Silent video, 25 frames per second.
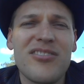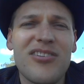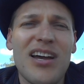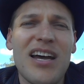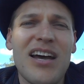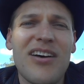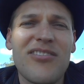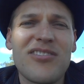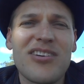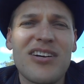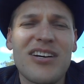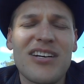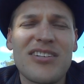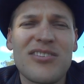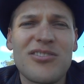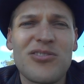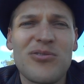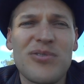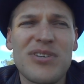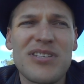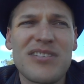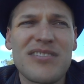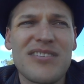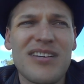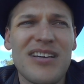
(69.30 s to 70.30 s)
You have to
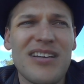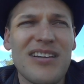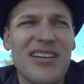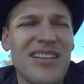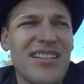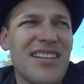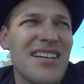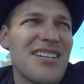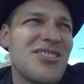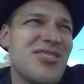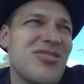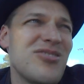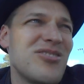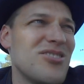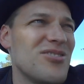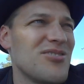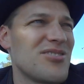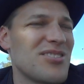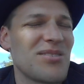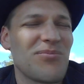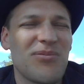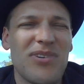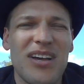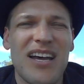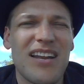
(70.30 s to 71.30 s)
untwist it, unless you do
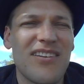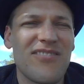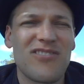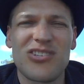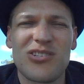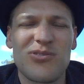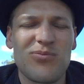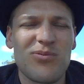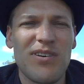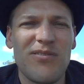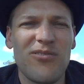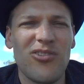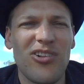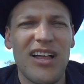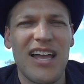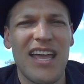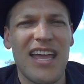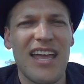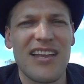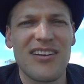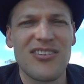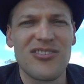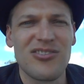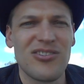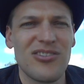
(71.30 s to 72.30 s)
some kind of swivel
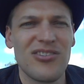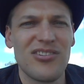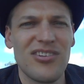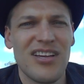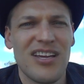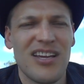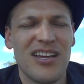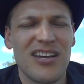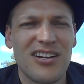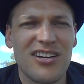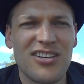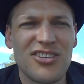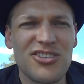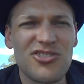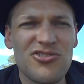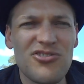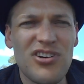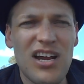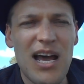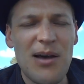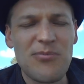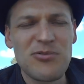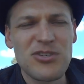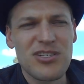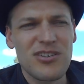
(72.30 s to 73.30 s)
handle
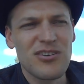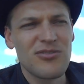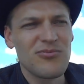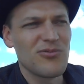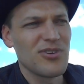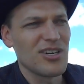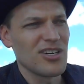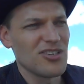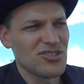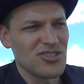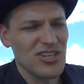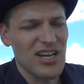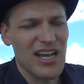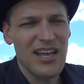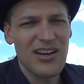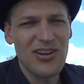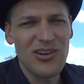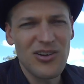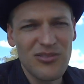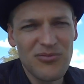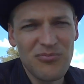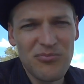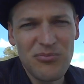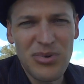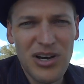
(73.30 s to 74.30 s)
contraption, which I
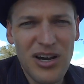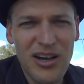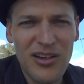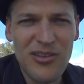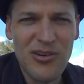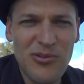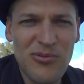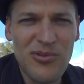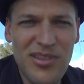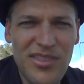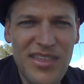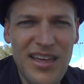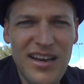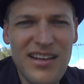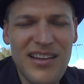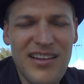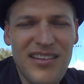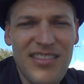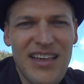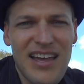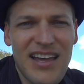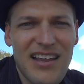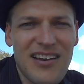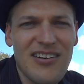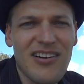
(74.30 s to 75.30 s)
don't bother with any
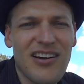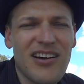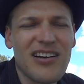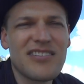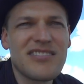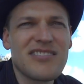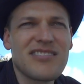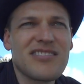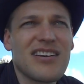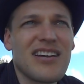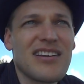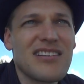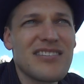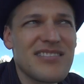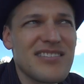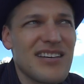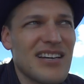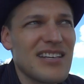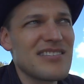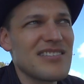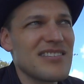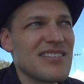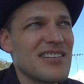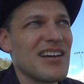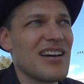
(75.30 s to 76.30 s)
of that nonsense.
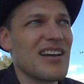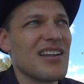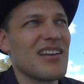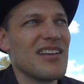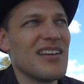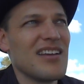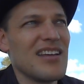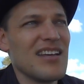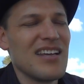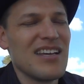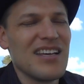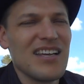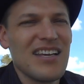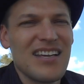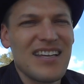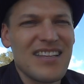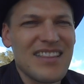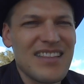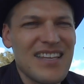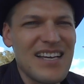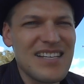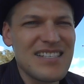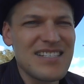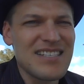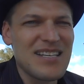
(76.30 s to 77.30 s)
That's
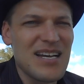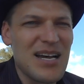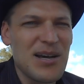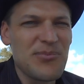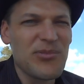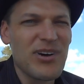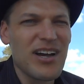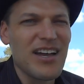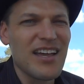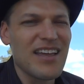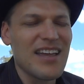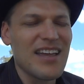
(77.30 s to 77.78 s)
not my